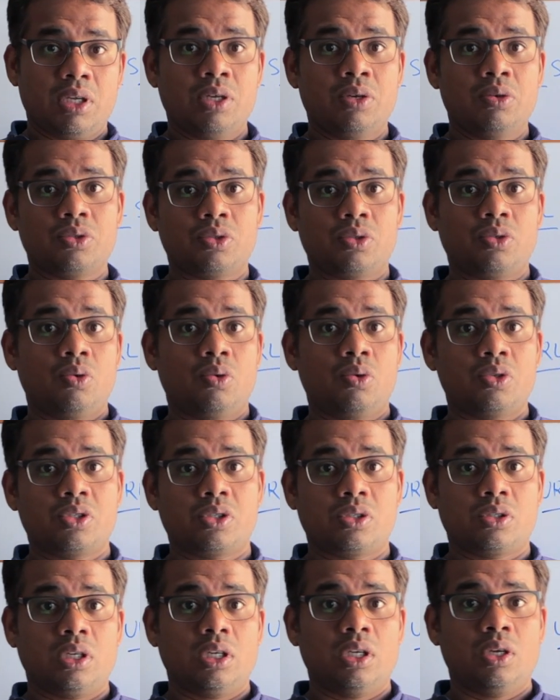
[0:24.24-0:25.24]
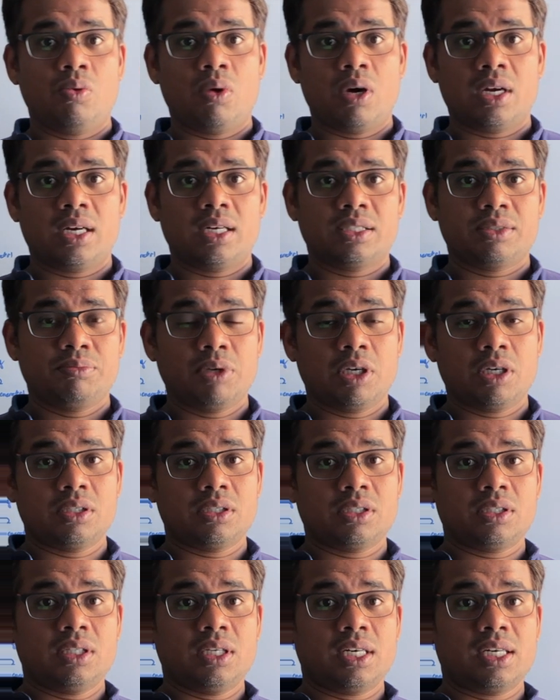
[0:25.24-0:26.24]
use those URLs
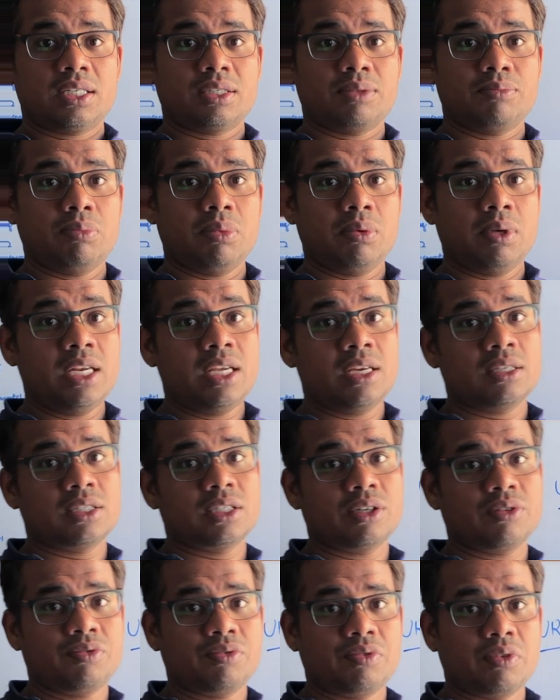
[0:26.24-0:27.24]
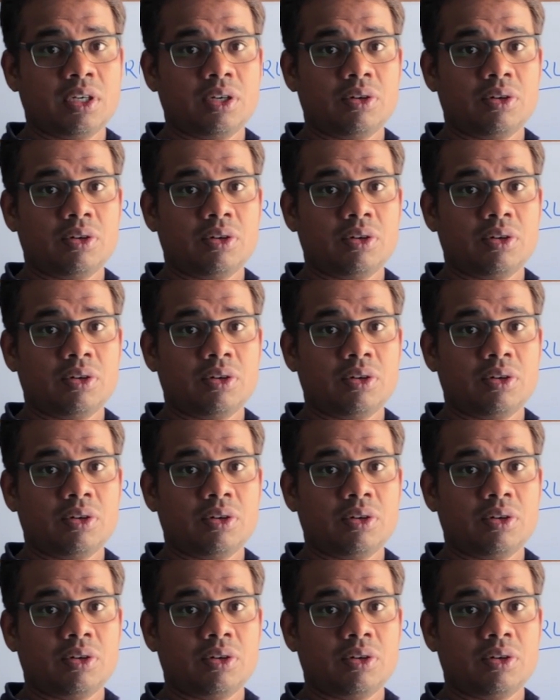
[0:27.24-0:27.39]
because there's billions of